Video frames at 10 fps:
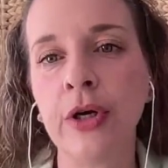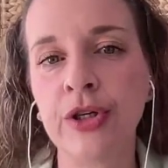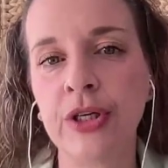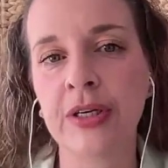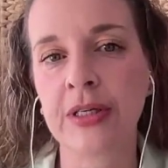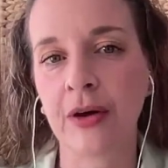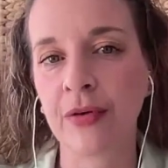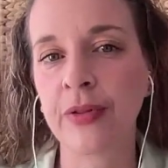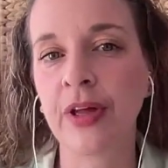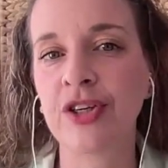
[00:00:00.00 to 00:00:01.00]
she
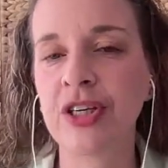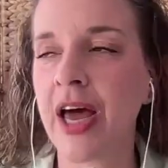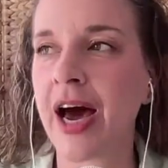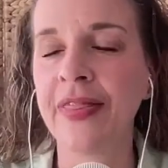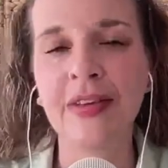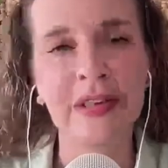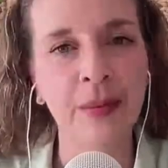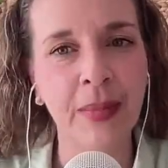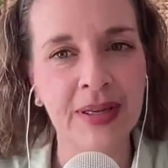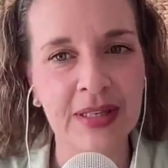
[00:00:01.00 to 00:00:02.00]
discovered that she had this
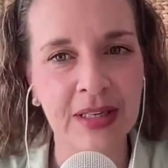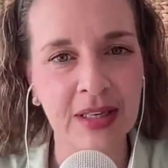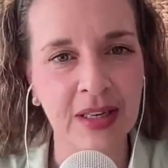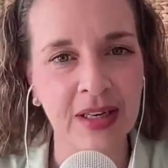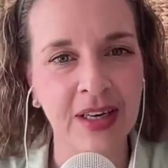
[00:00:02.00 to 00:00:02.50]
amazing